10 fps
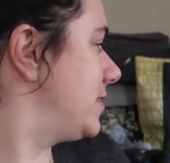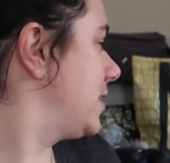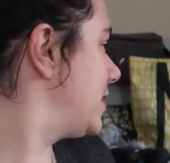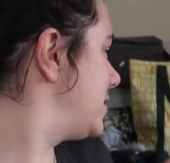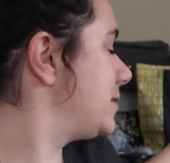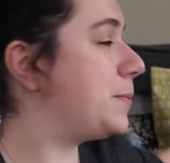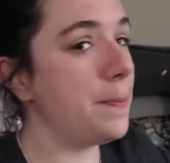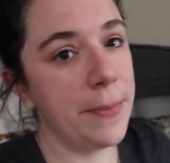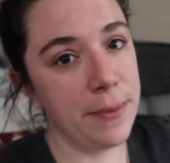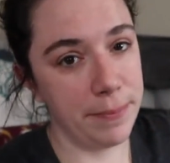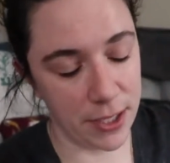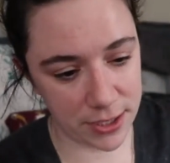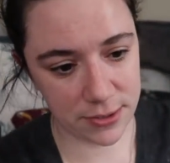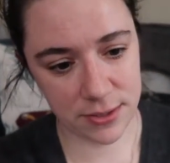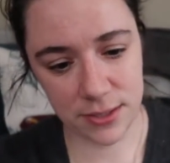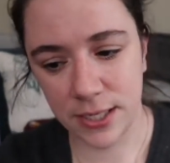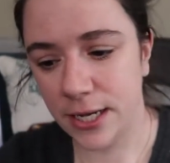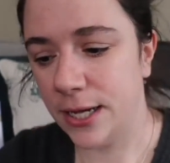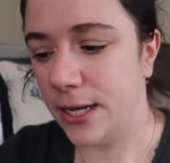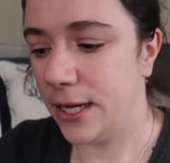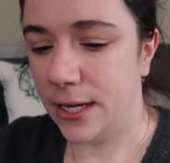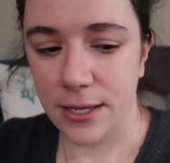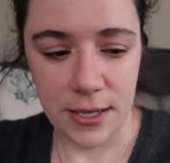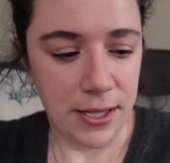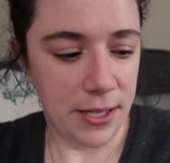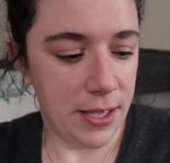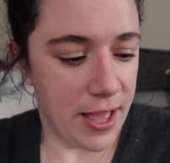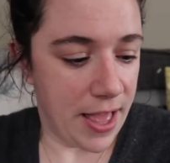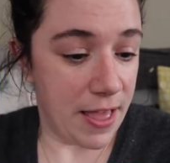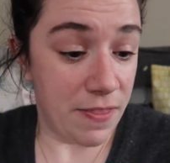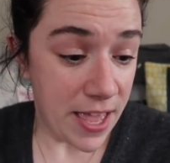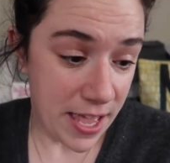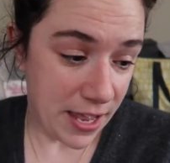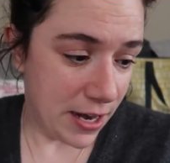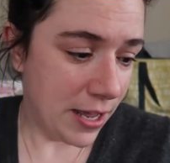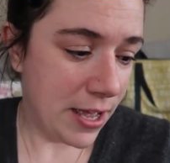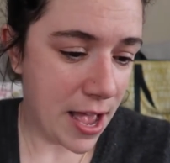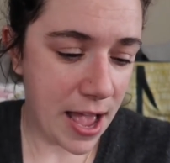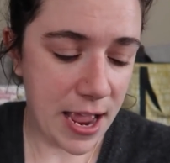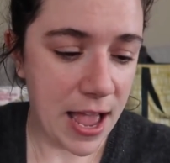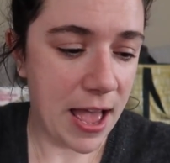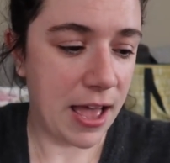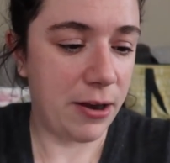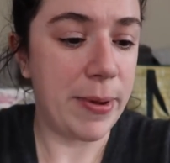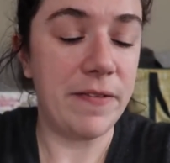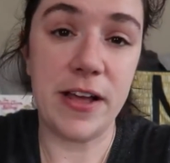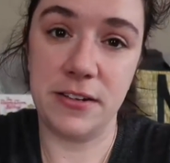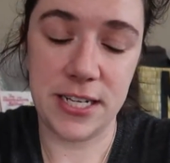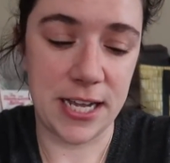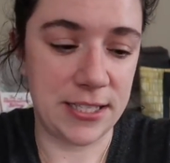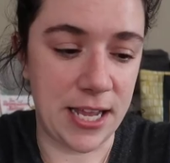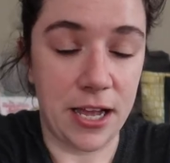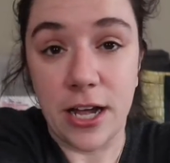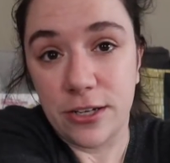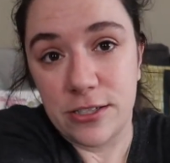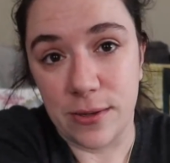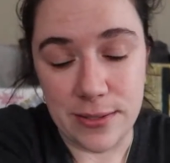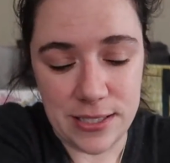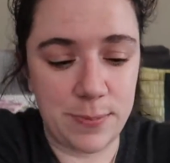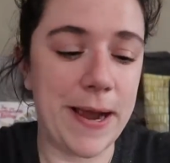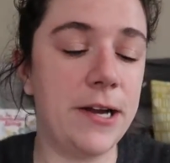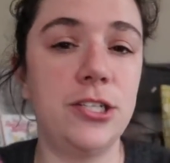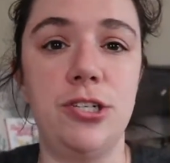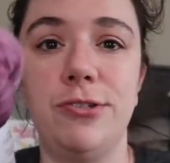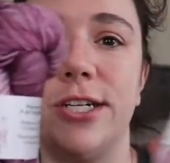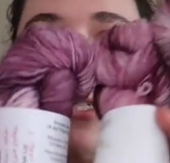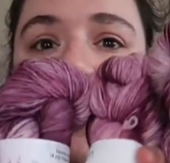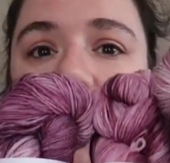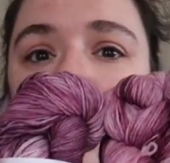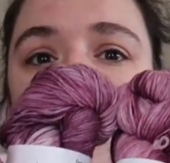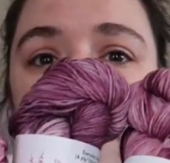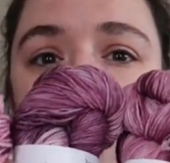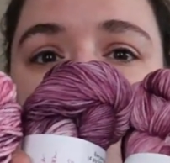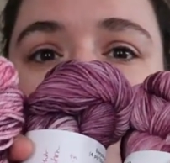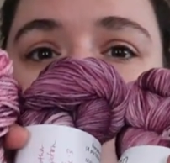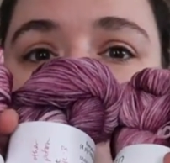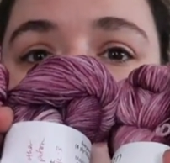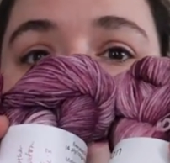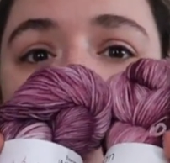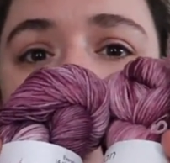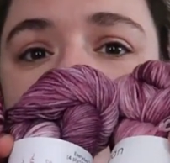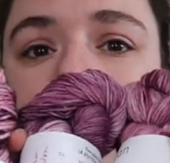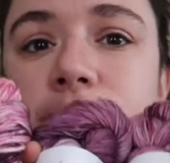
It's a custom mix. And then I had my Valentine's Day color, so I was inspired to just dye up a Valentine's Day color.